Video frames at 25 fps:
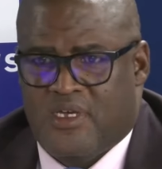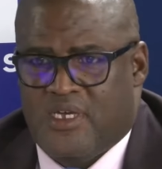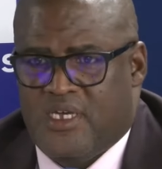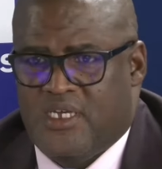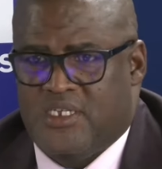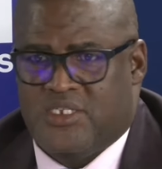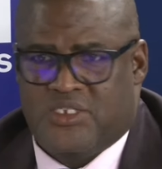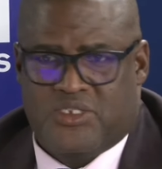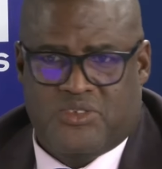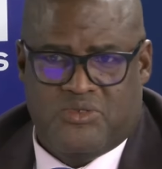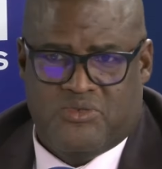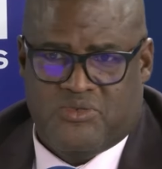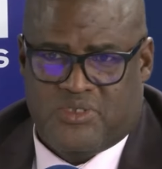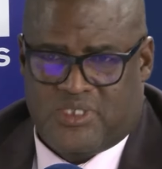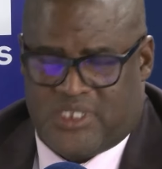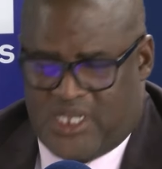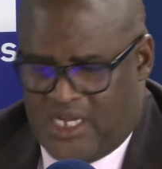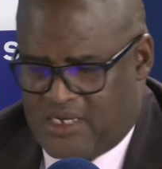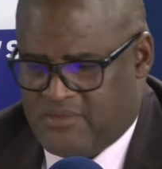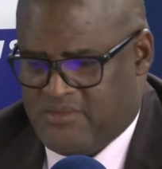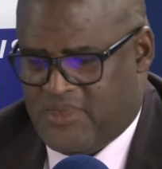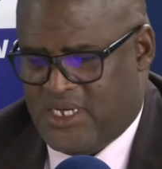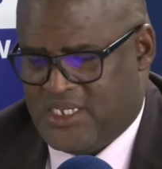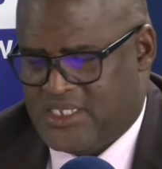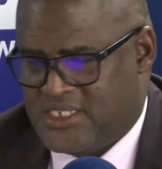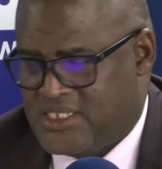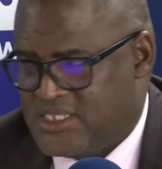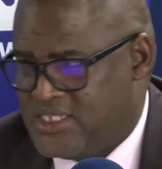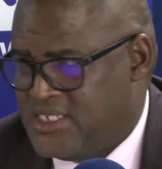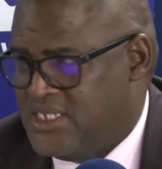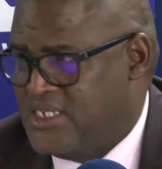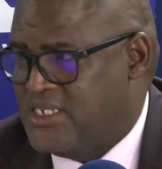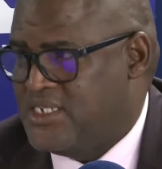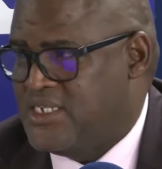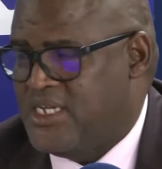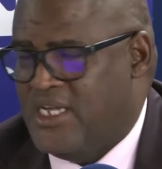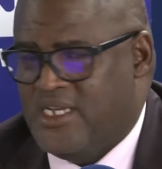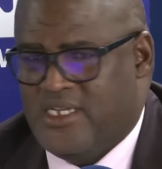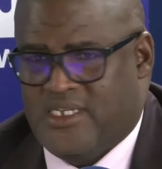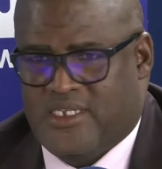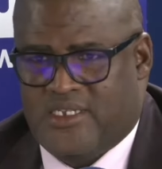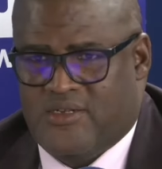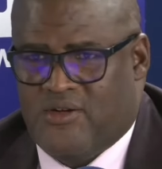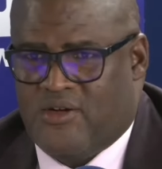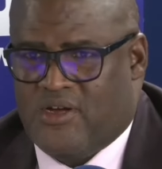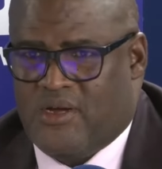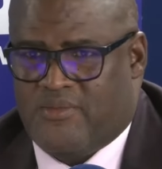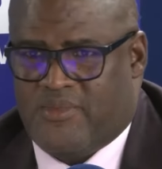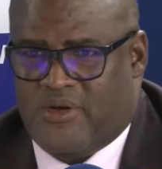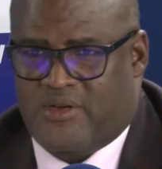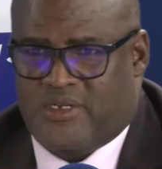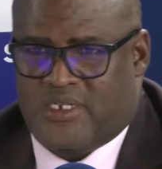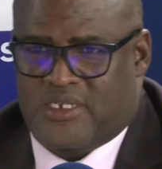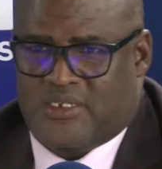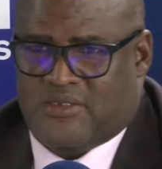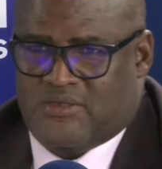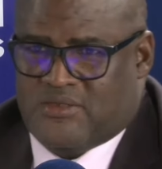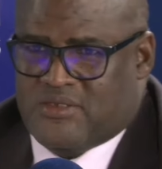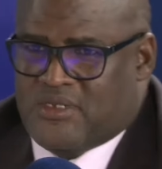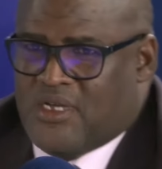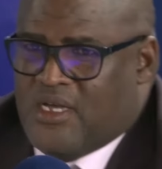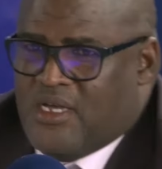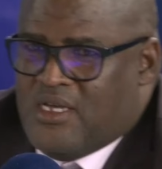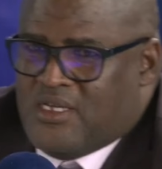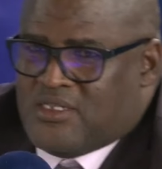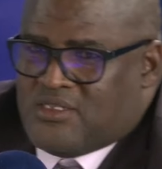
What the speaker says: issues, that must sit and talk about issues.